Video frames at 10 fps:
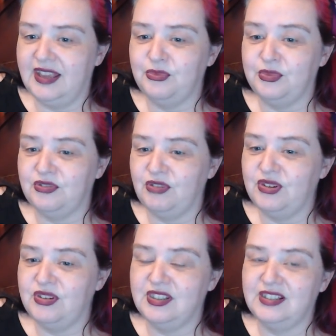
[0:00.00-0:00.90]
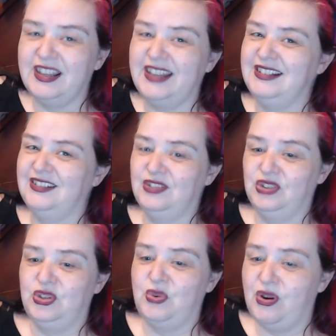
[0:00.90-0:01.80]
It was roasting and
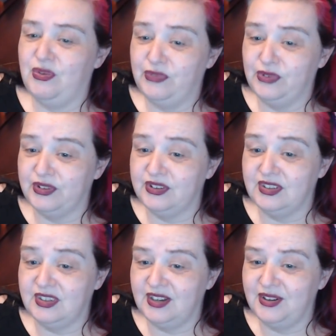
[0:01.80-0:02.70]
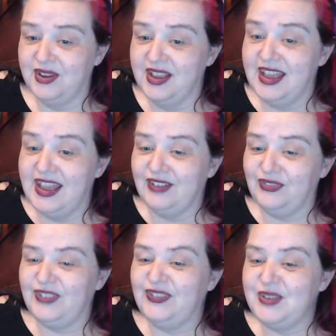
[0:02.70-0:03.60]
too hot for us. So
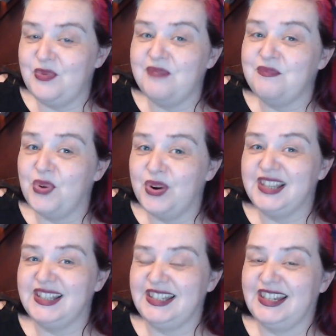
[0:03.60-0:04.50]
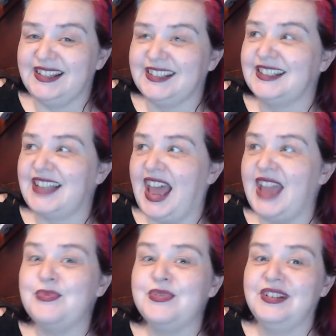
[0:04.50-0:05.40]
51.6,
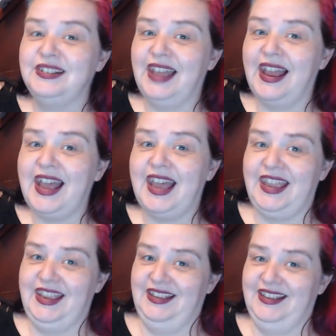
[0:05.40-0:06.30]
I would die.